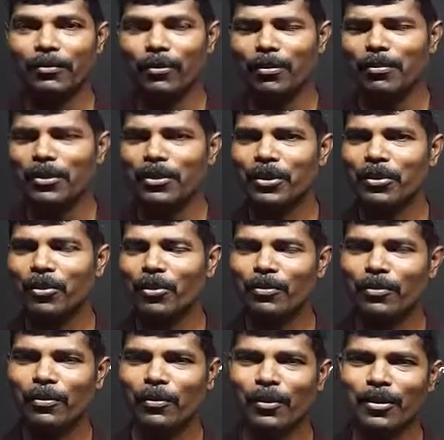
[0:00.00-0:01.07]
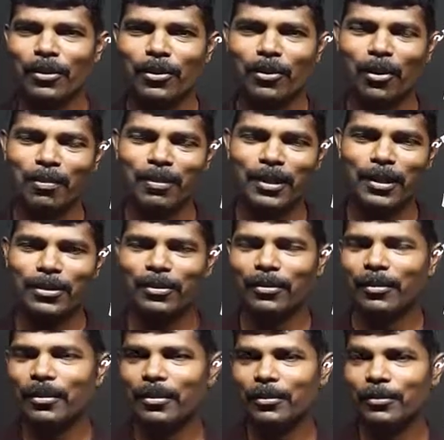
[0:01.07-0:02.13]
the formation of water droplets
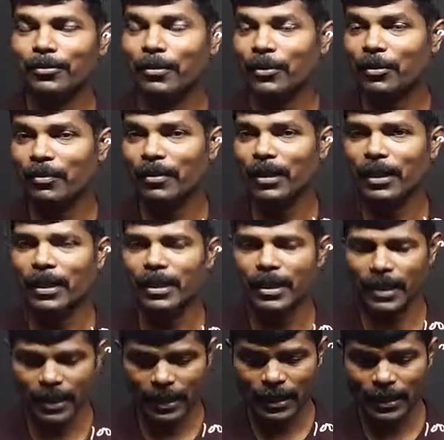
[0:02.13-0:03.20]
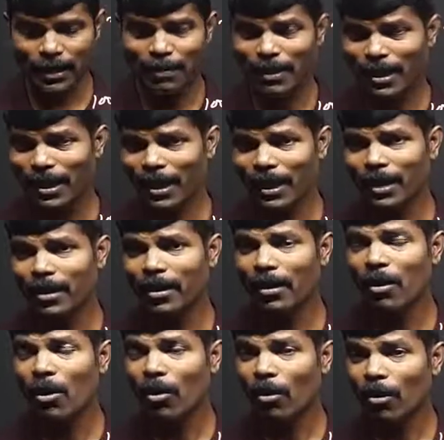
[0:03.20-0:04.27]
on the surface of the container. Similar kind
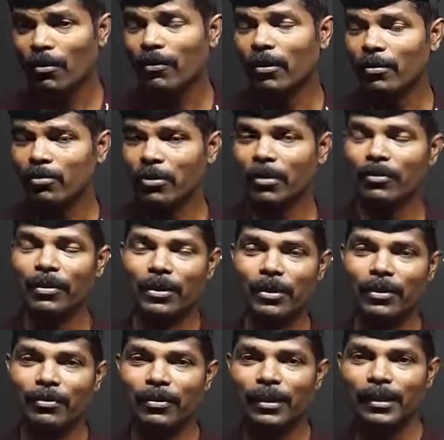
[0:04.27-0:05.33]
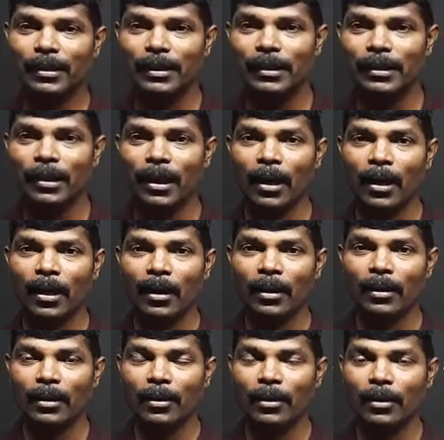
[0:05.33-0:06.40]
of observation, we see
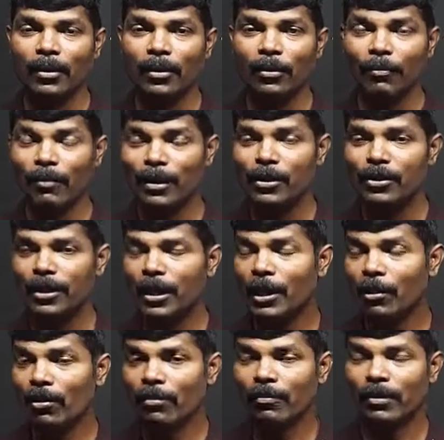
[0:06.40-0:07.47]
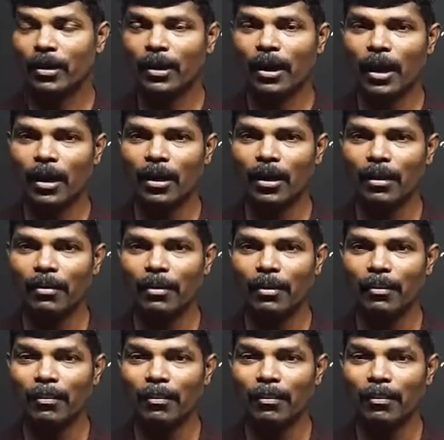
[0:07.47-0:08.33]
the windshield of a car